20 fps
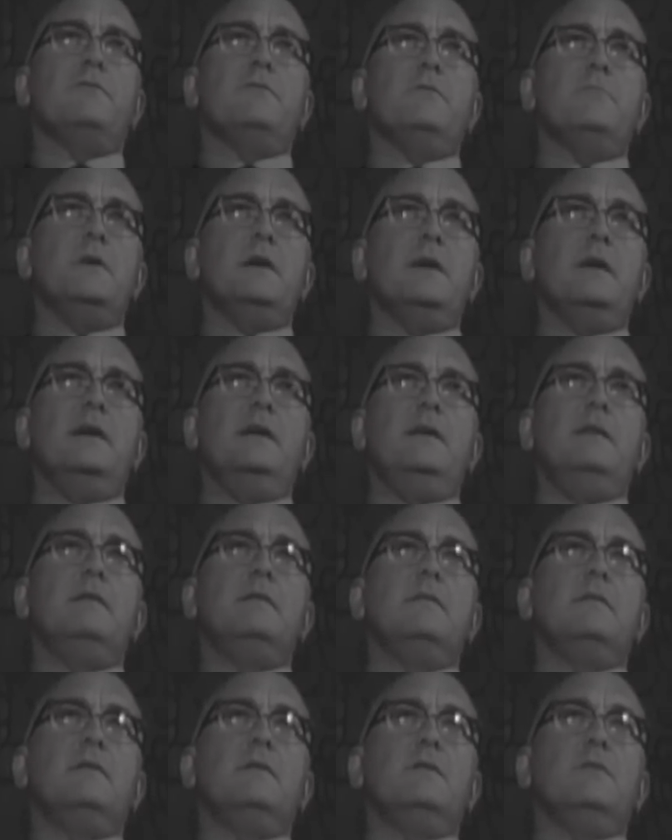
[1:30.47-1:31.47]
block for me
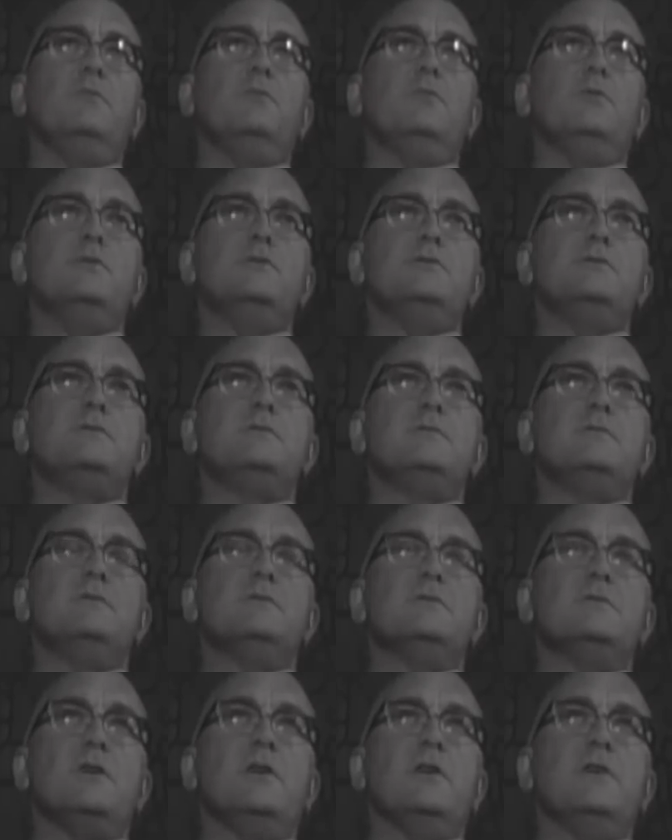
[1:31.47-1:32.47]

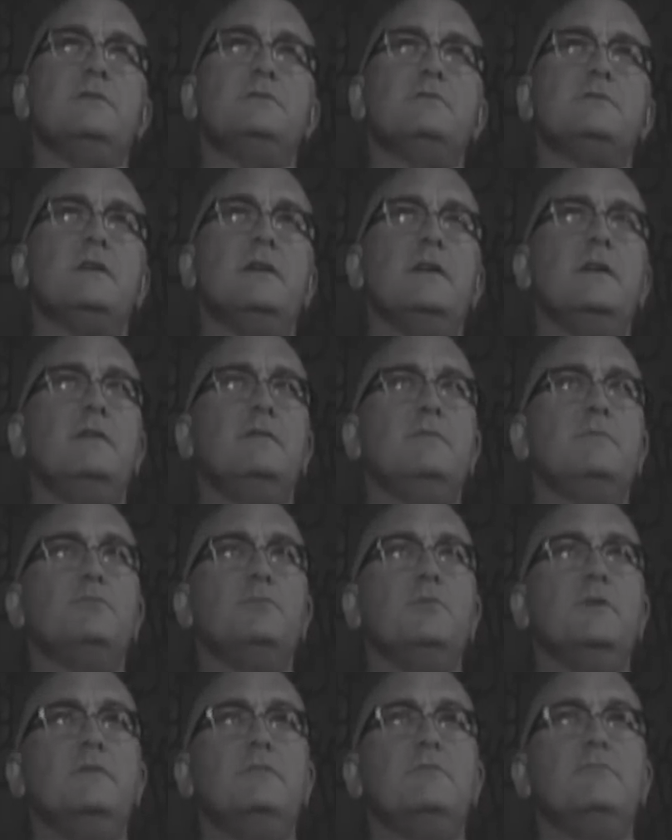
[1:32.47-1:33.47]
was the science
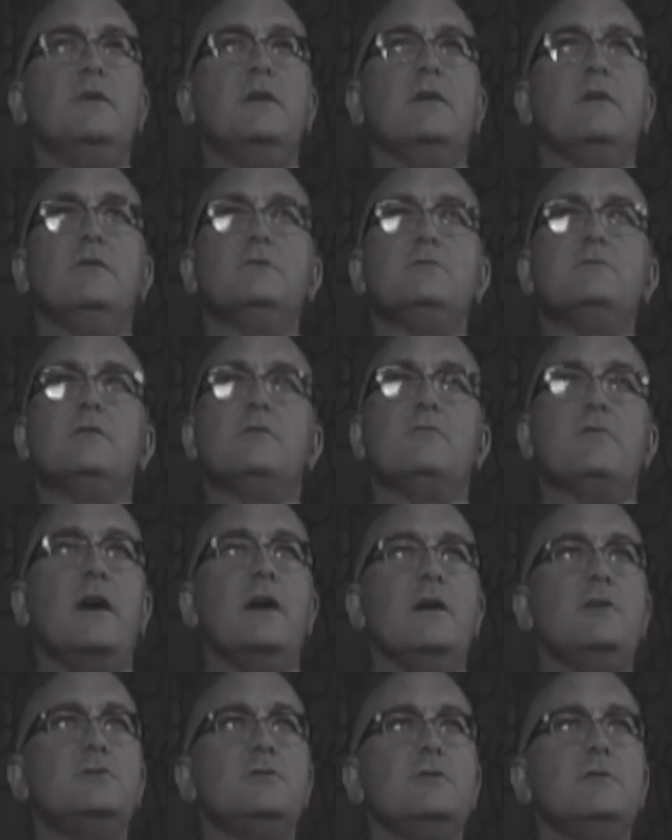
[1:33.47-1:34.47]
thing with regards to
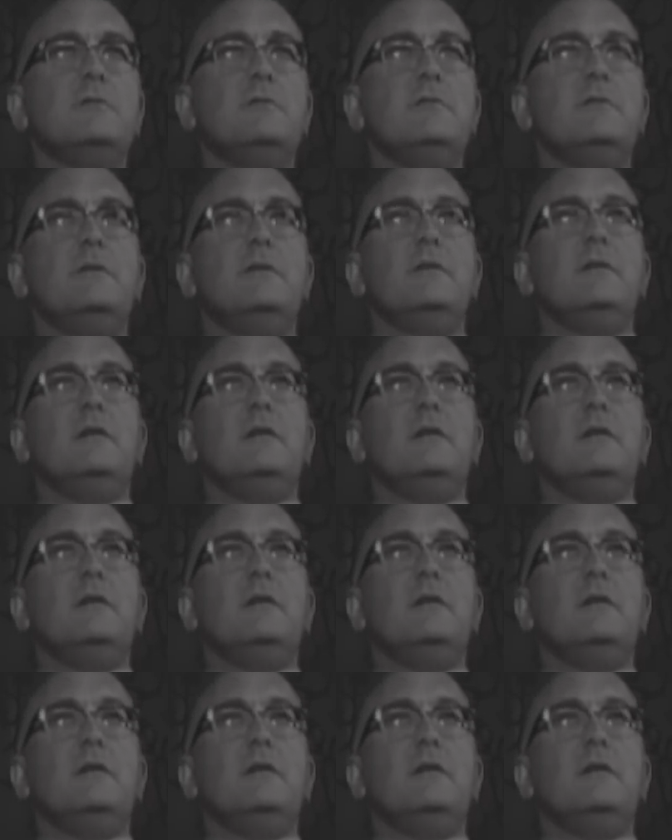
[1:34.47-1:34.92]
creation.